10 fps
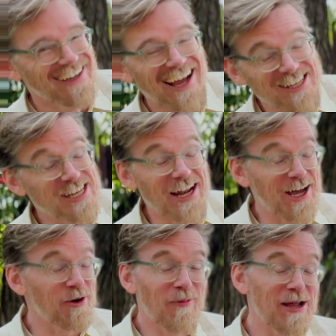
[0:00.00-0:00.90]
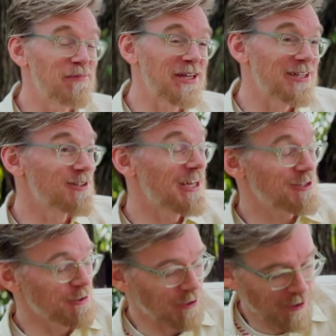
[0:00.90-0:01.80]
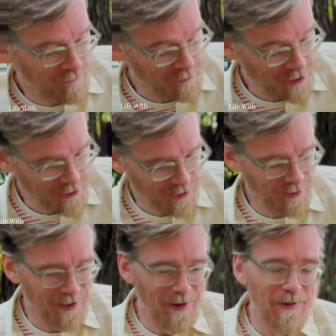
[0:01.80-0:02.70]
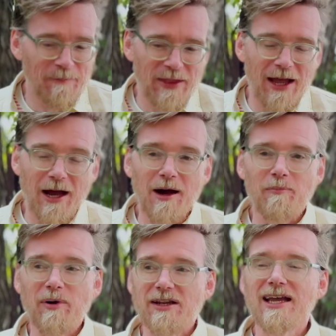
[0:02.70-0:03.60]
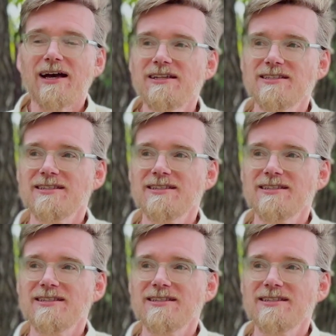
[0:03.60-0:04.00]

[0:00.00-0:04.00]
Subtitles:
I said I don't mind being intellectually confrontational, but yeah,